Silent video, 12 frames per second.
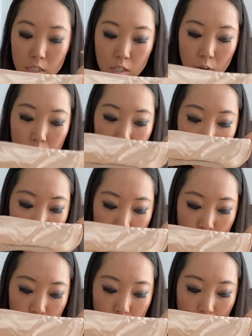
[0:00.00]
So they
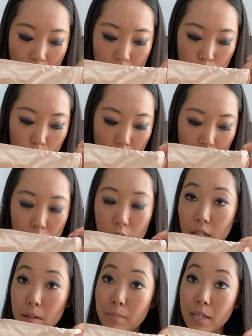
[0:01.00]
do that with the
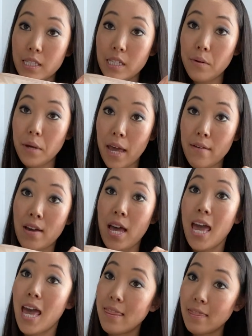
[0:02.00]
Capezio
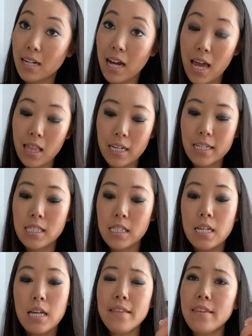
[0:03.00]
Ava and the Kylase.
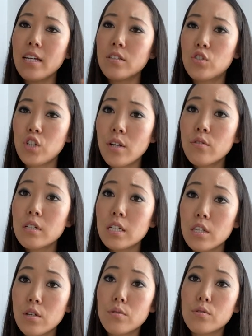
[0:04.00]
They
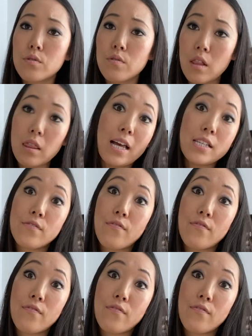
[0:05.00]
generally use less